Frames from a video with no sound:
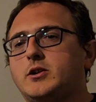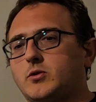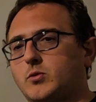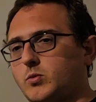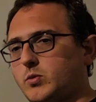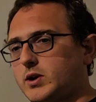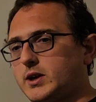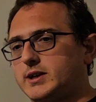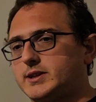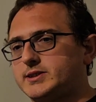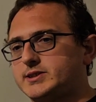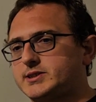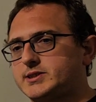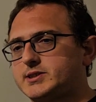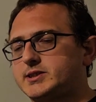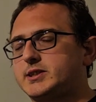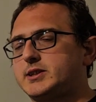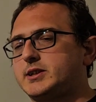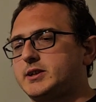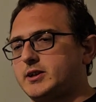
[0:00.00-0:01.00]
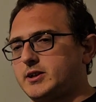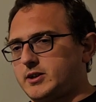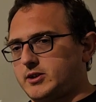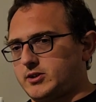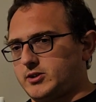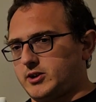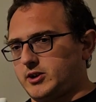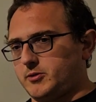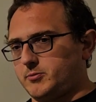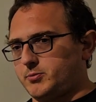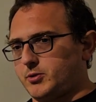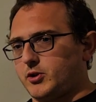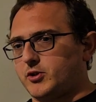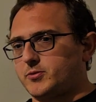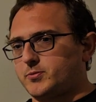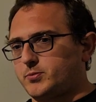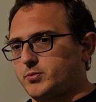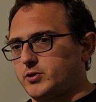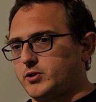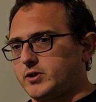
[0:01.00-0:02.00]
Once in
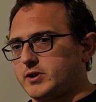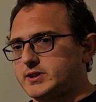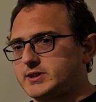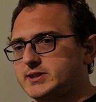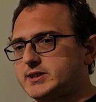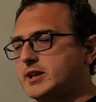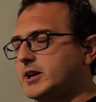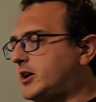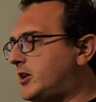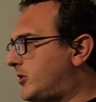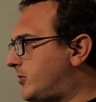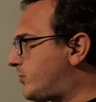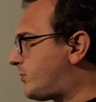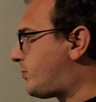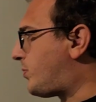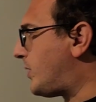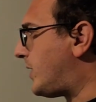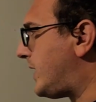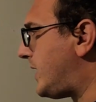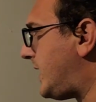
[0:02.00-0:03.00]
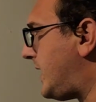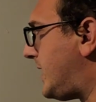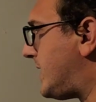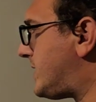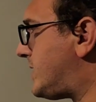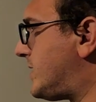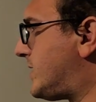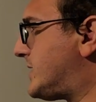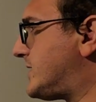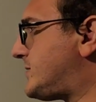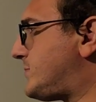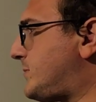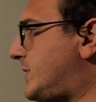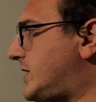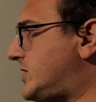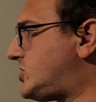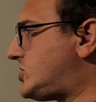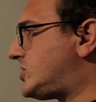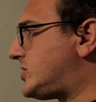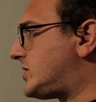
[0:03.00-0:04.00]
both books, but it does
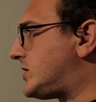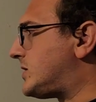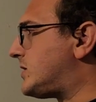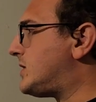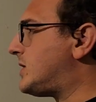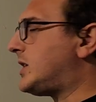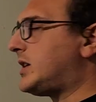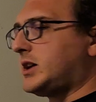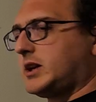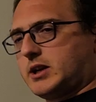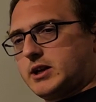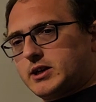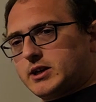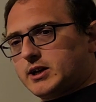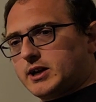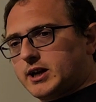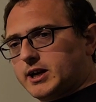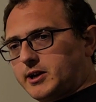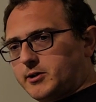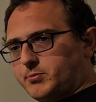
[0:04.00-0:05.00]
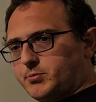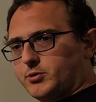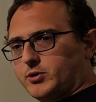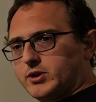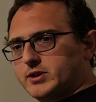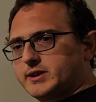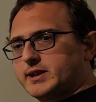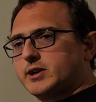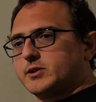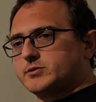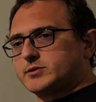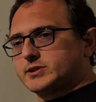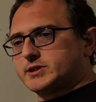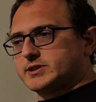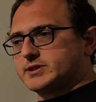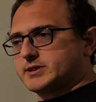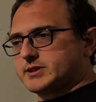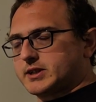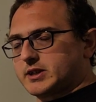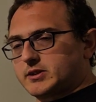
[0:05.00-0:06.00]
mention a book that
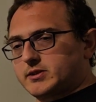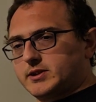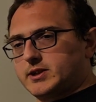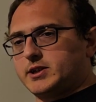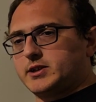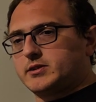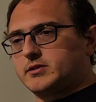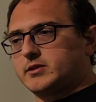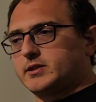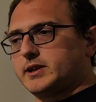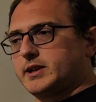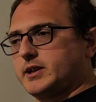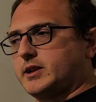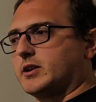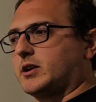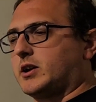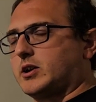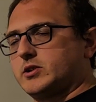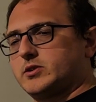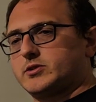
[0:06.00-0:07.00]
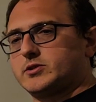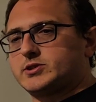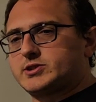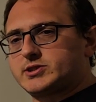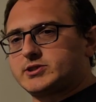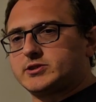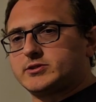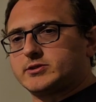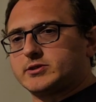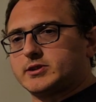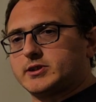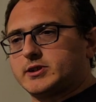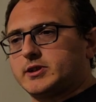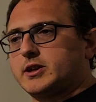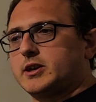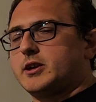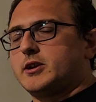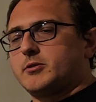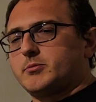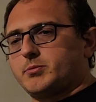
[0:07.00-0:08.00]
was clearly
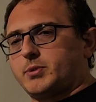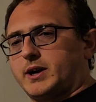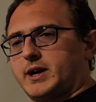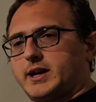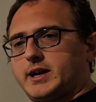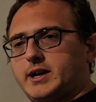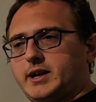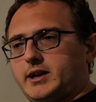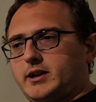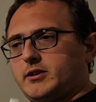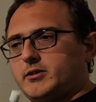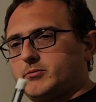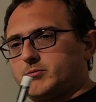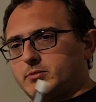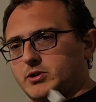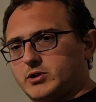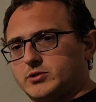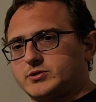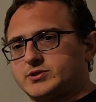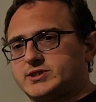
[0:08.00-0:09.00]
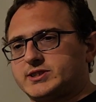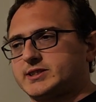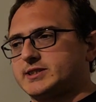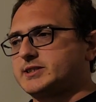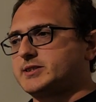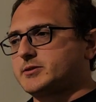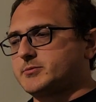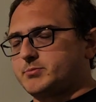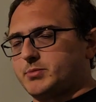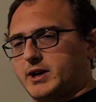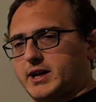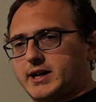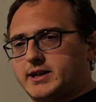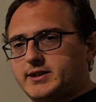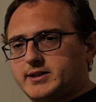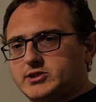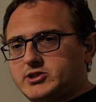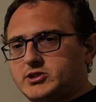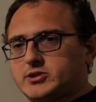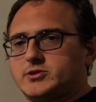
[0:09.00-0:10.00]
understood by Moses, by
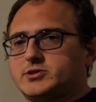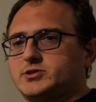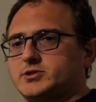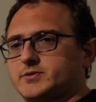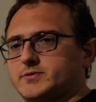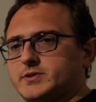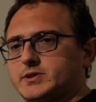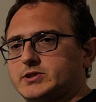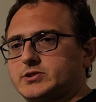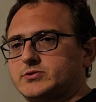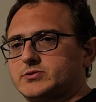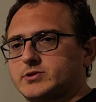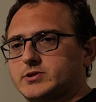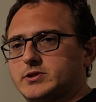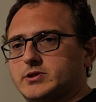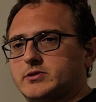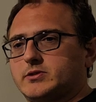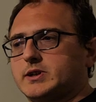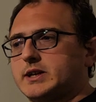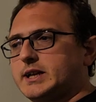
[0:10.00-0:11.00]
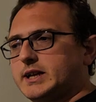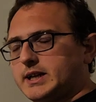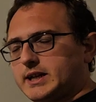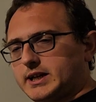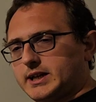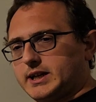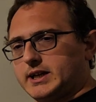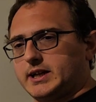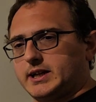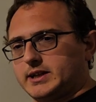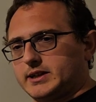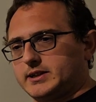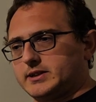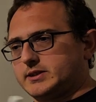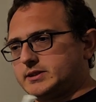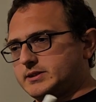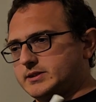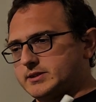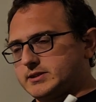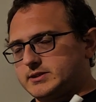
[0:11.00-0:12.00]
the children of Israel
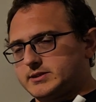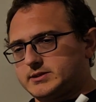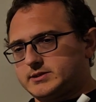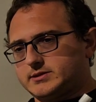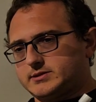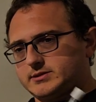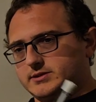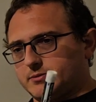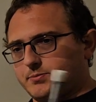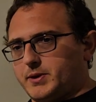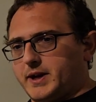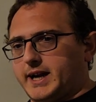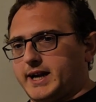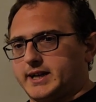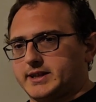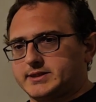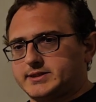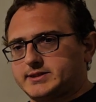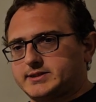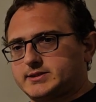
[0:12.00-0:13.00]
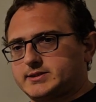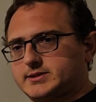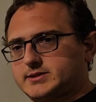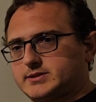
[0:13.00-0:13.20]
in the past.